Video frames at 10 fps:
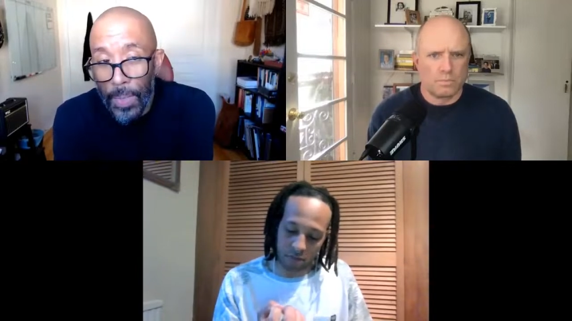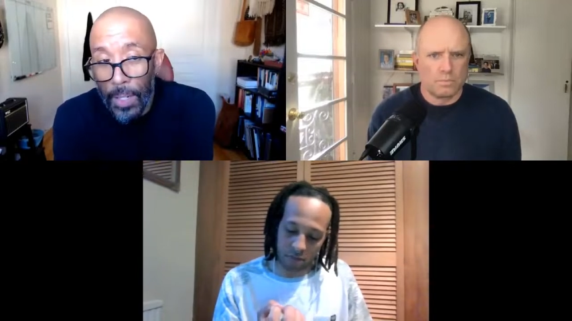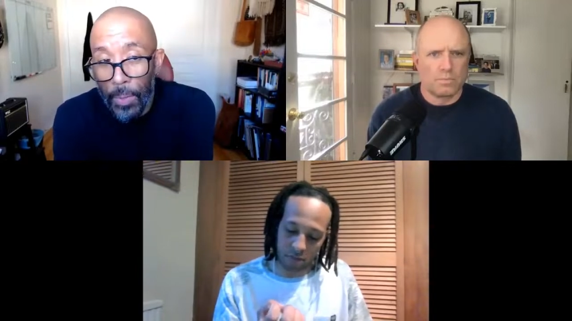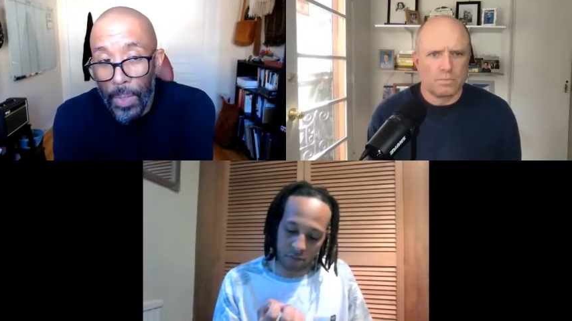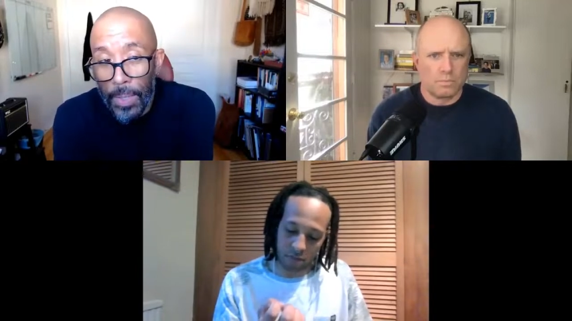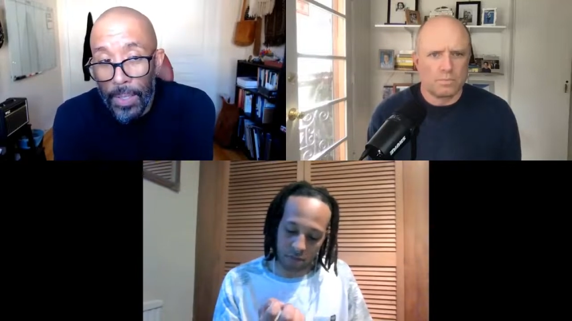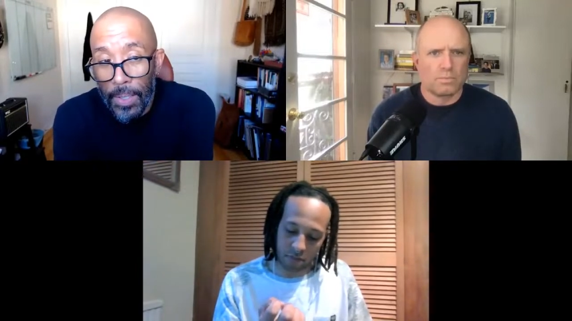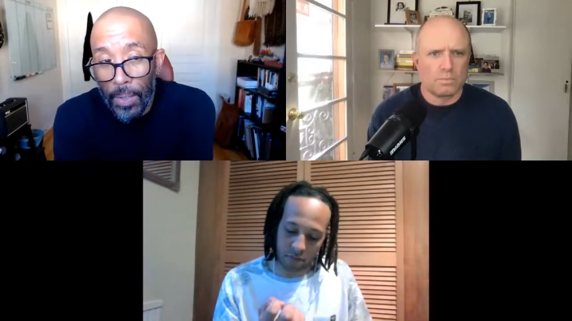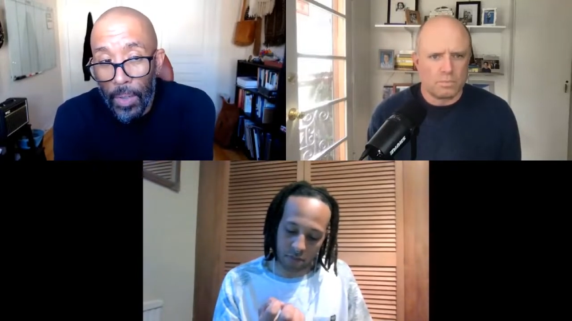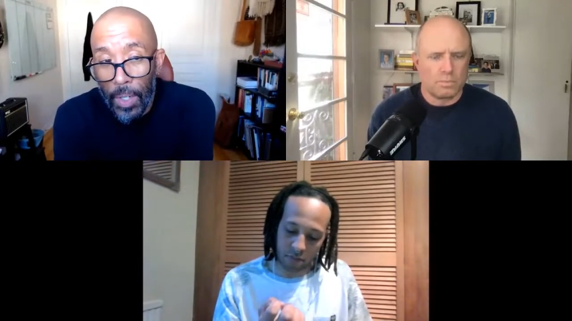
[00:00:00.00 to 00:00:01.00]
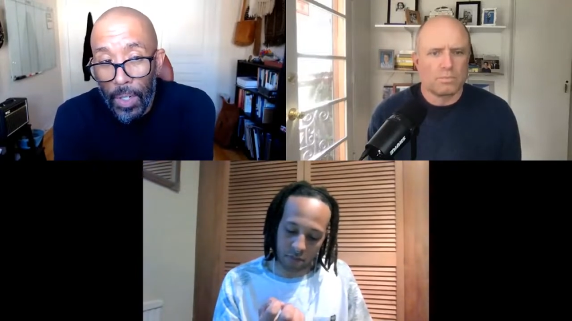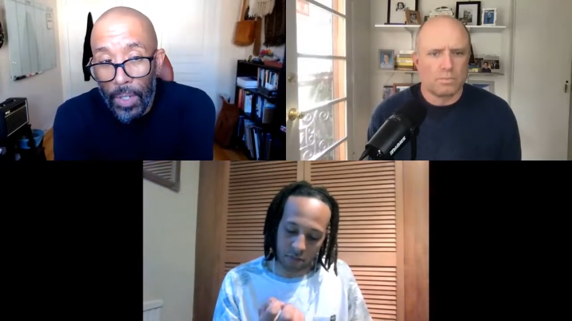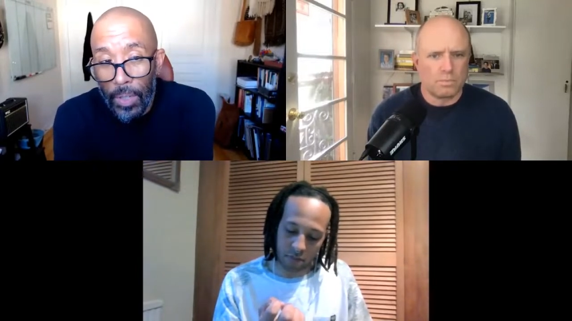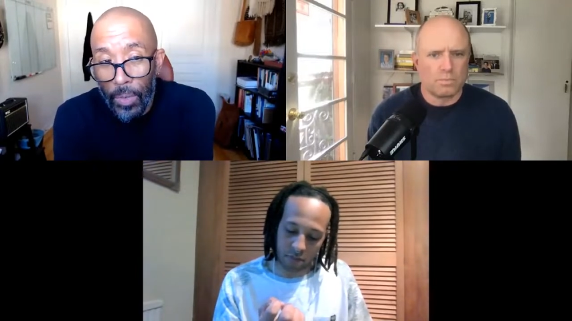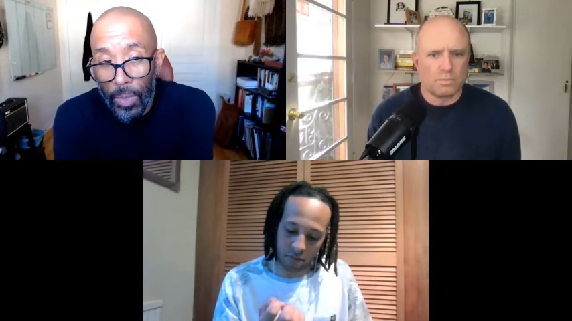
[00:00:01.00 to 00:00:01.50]
Speaker 1: men and women who
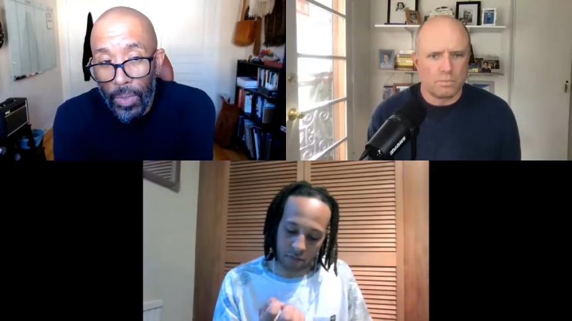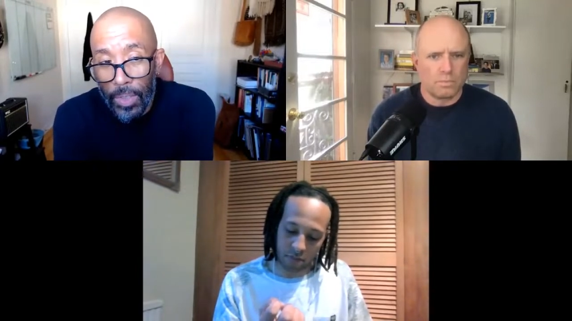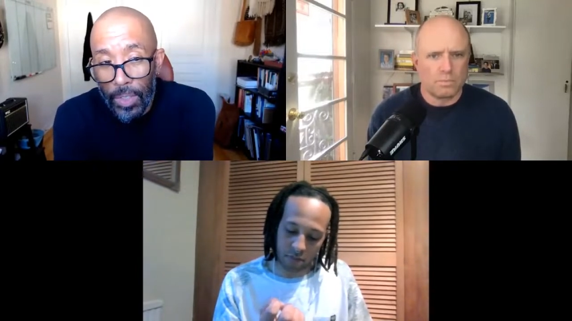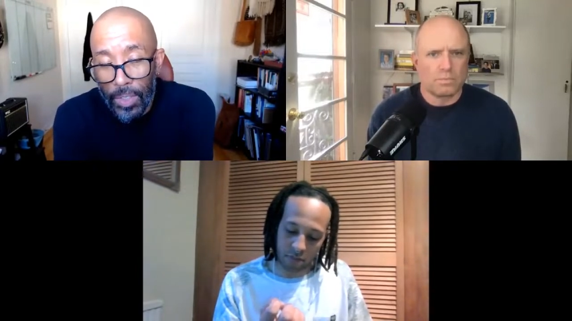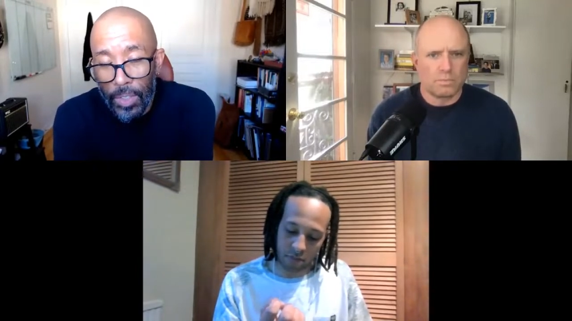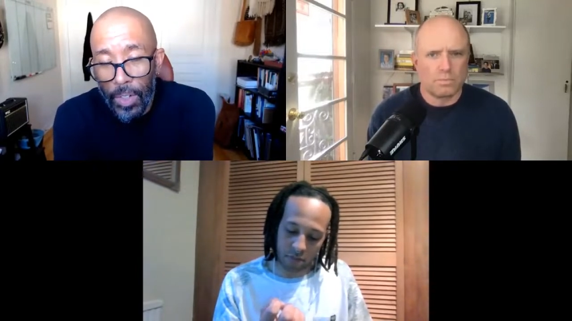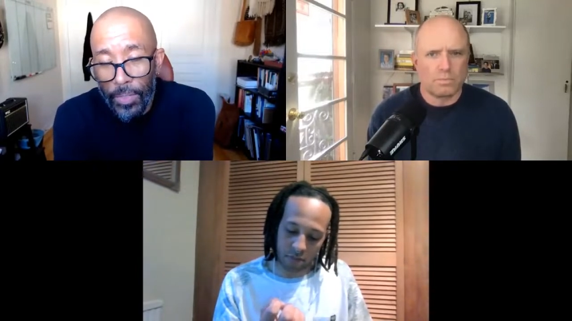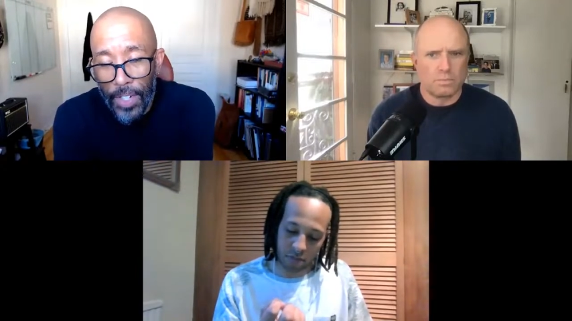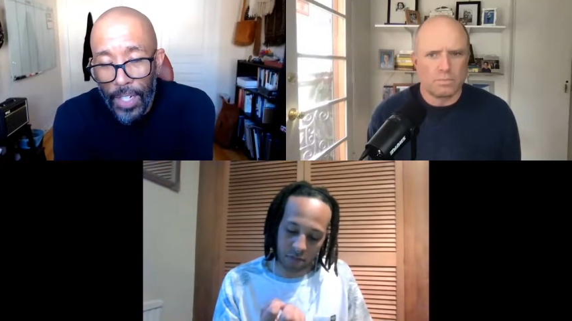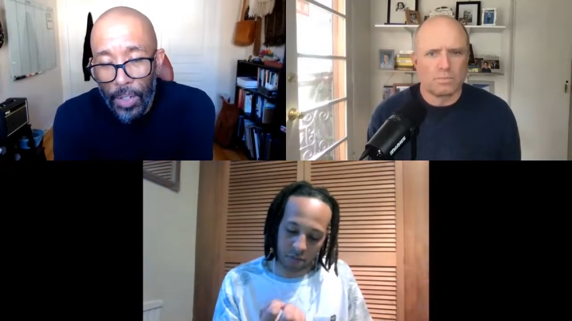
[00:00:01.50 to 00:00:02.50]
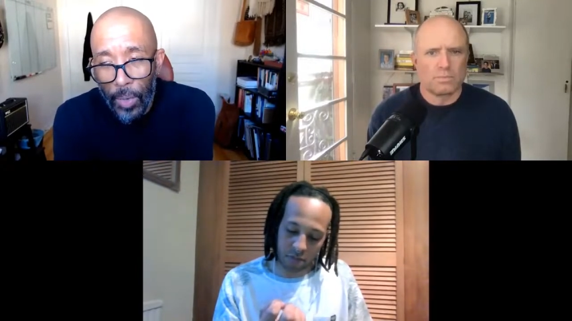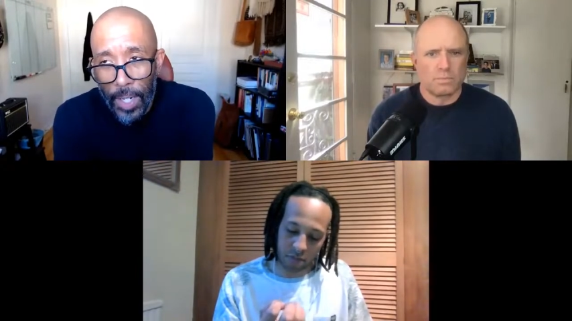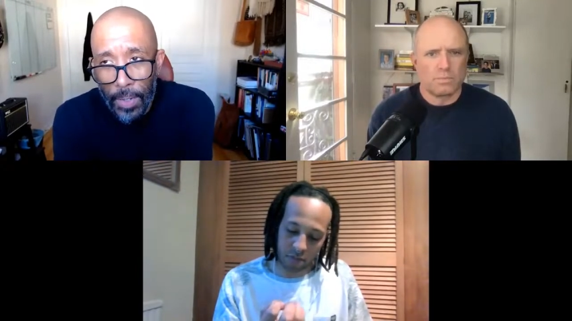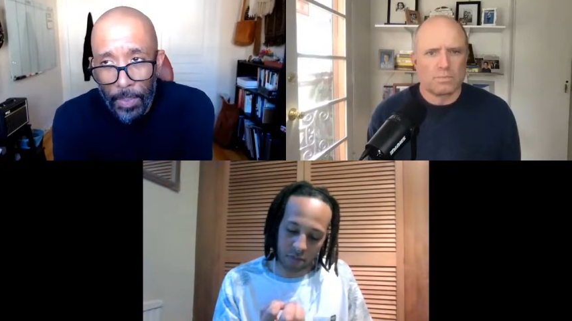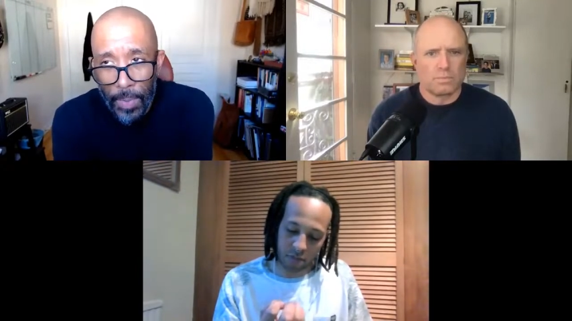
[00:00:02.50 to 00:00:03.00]
are sort of finding
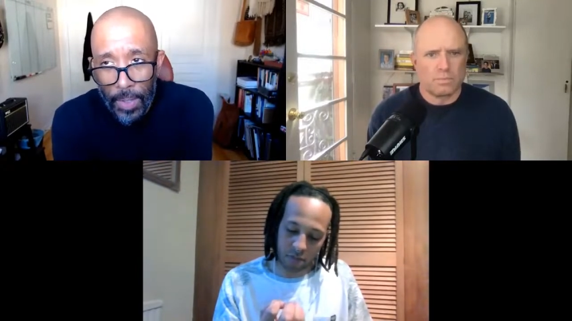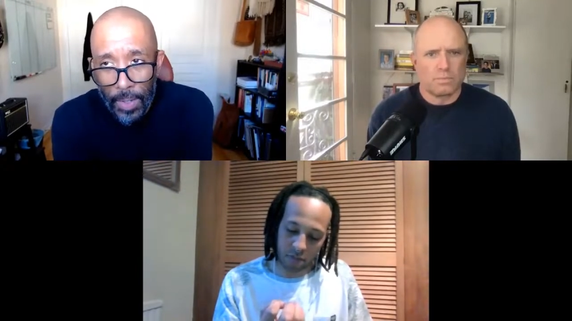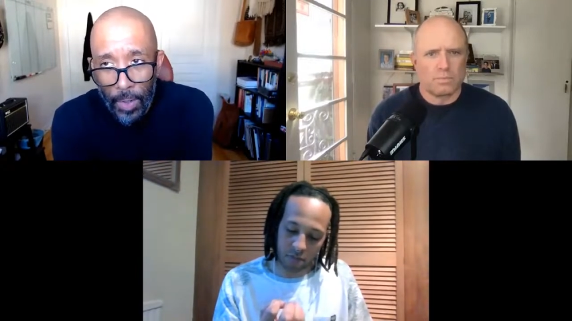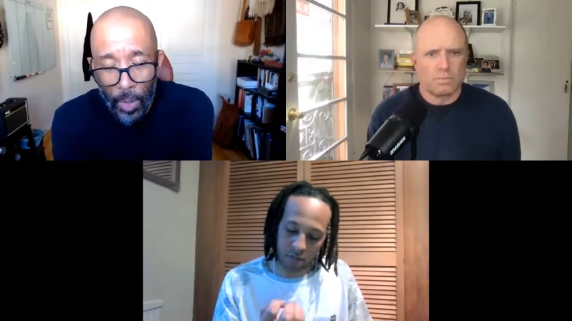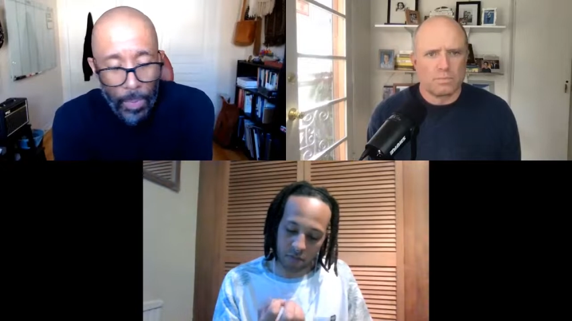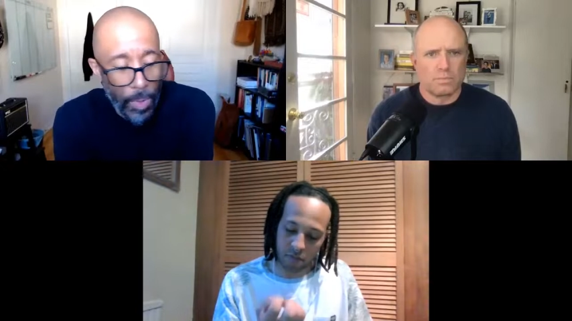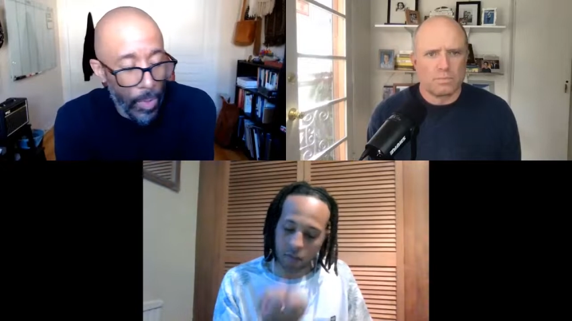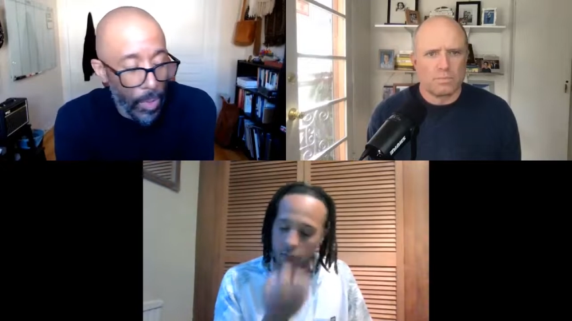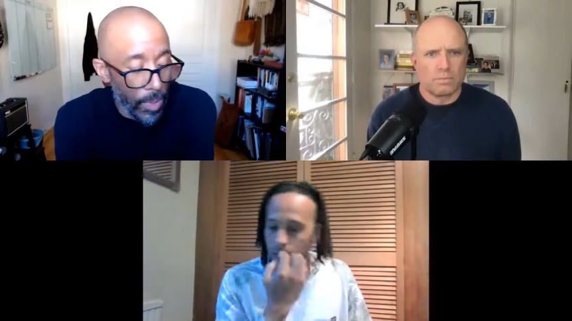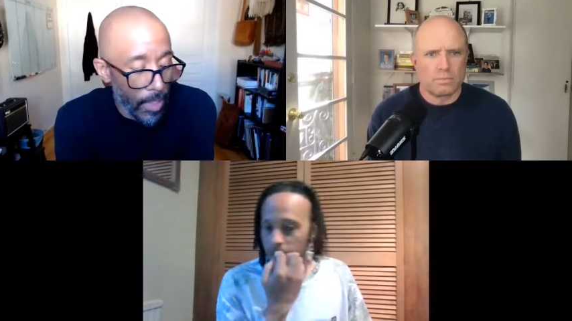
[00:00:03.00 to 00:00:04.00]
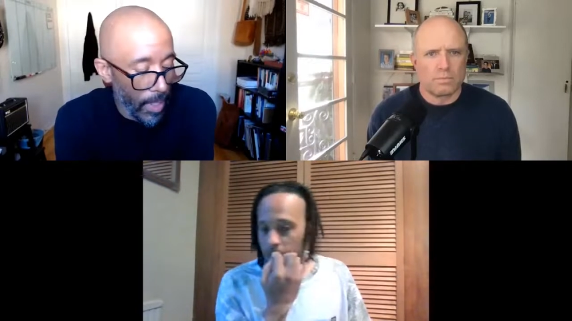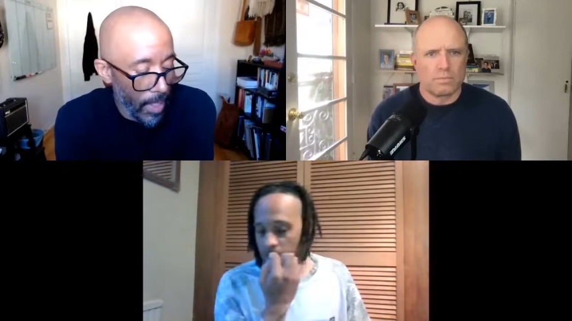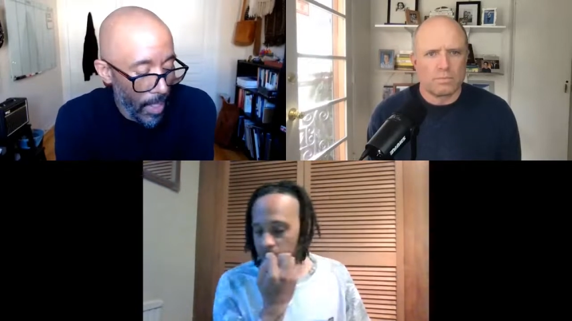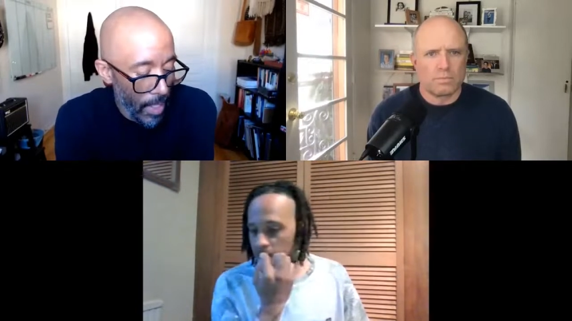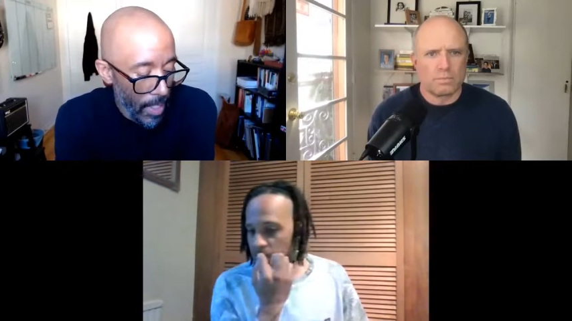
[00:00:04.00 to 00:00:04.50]
way up in the corporate world.
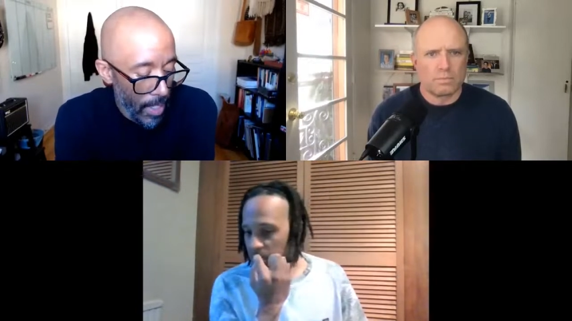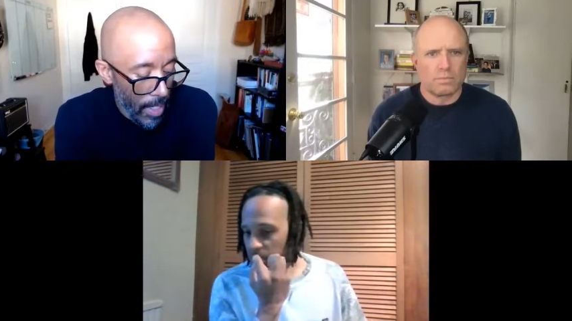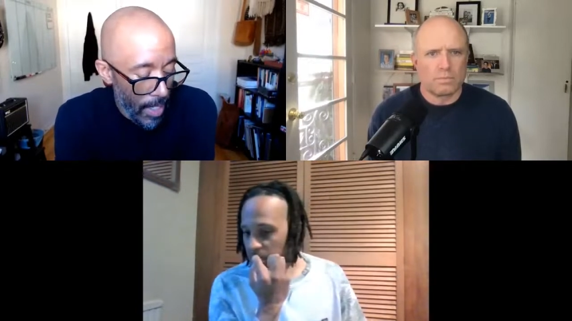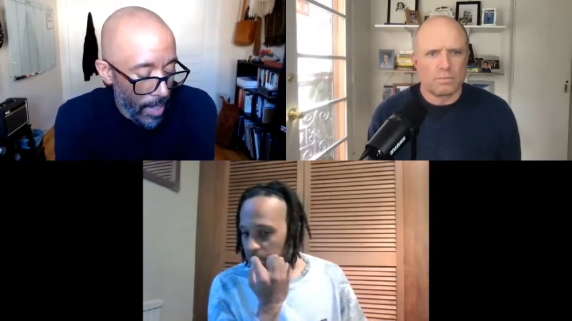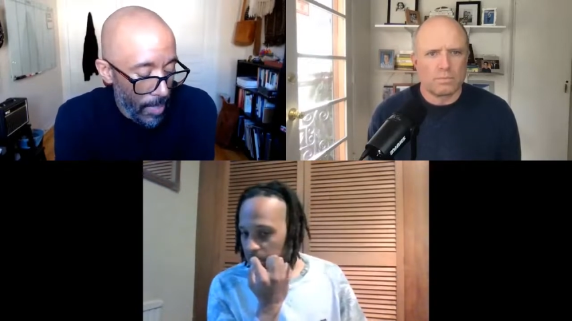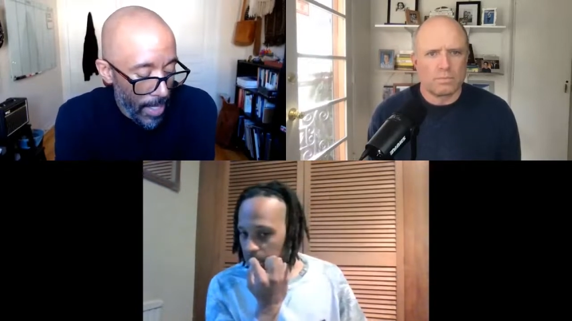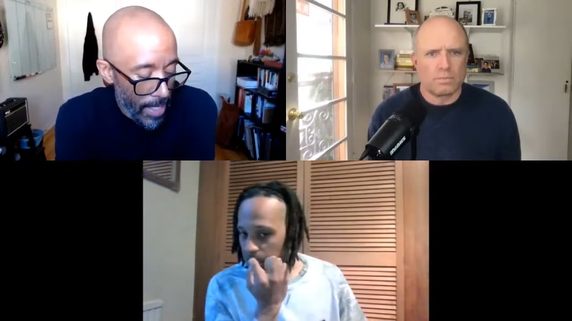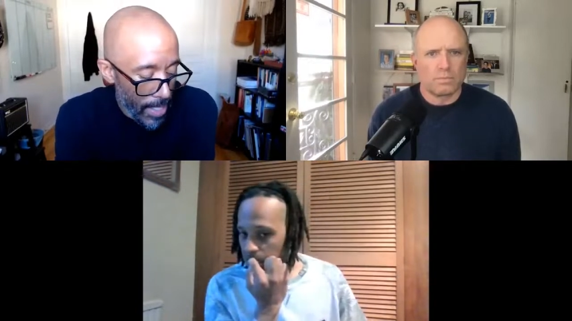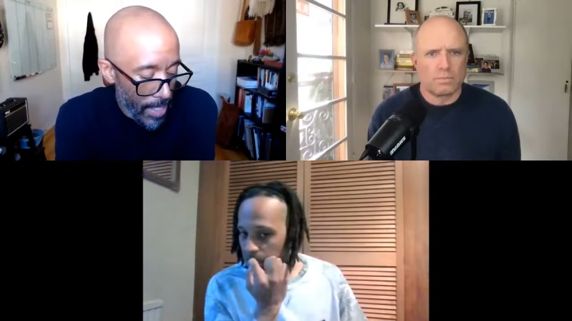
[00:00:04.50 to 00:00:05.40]
Um, like I